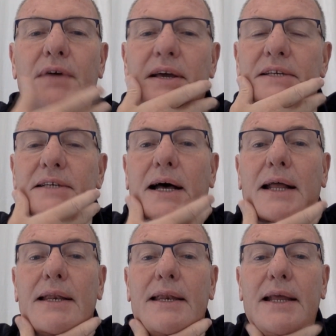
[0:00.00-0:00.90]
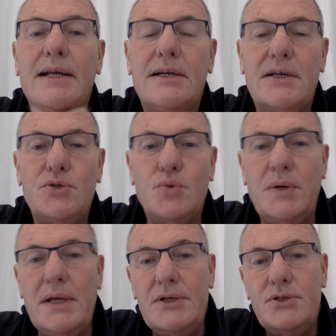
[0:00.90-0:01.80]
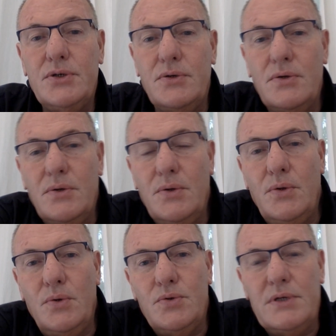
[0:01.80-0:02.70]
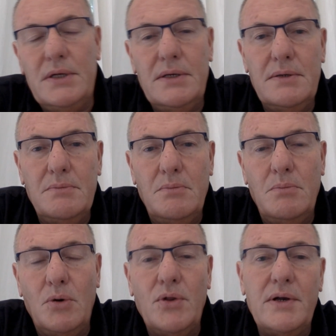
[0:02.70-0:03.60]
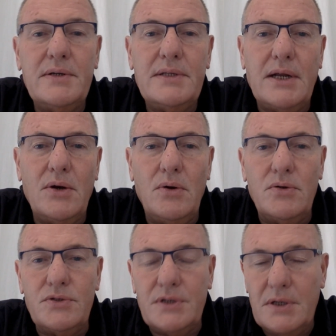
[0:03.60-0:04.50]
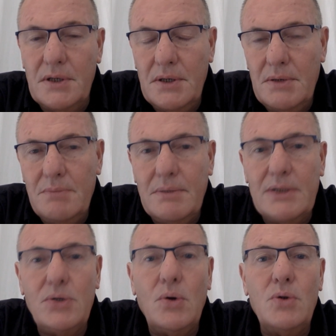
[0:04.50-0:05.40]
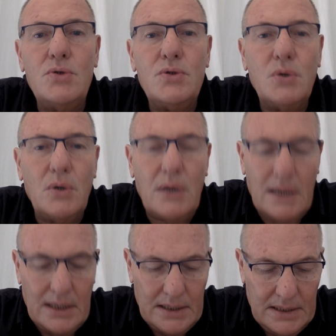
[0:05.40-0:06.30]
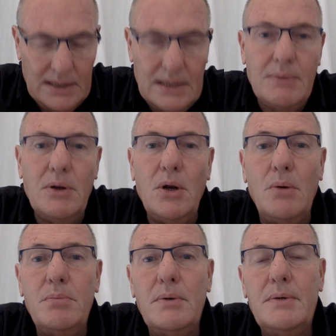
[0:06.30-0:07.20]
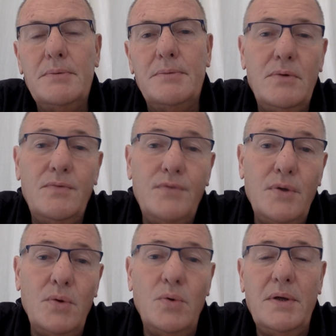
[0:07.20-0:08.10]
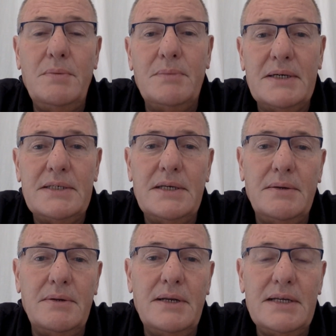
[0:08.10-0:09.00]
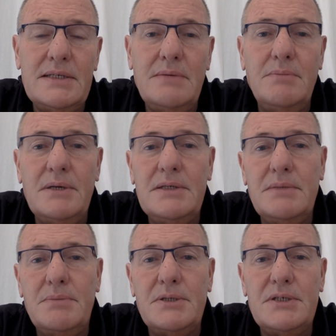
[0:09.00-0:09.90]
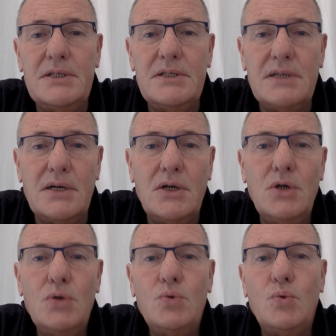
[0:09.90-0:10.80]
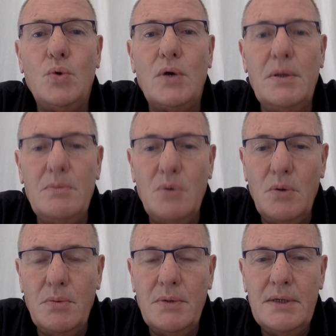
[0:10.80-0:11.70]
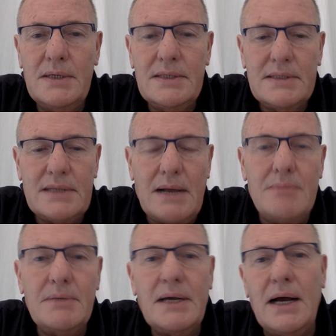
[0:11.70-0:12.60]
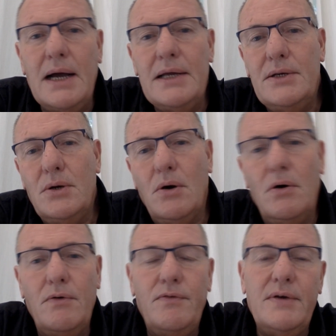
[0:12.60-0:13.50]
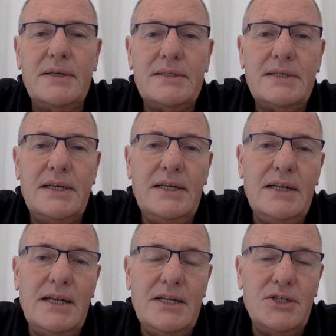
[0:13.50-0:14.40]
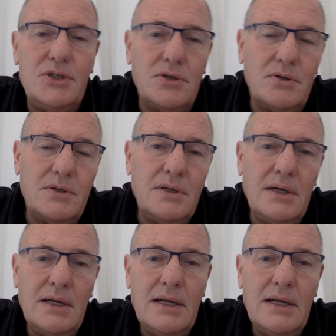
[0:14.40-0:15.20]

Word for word: face and neck rejuvenation using modern technology. But also I develop many less invasive procedures to remove some kind of skin lesion